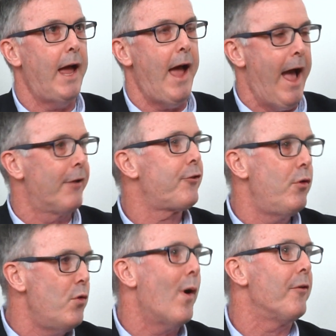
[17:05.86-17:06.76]
Ask
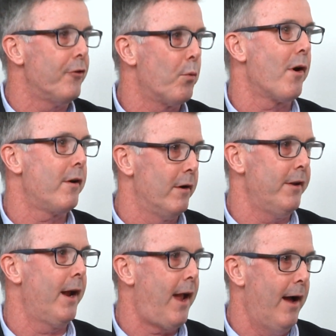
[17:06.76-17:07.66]
who else is working on
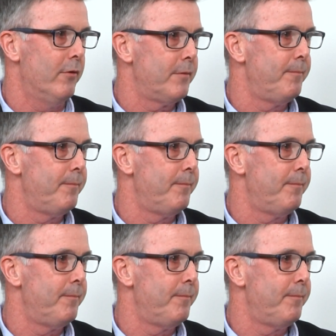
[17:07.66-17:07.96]
the account.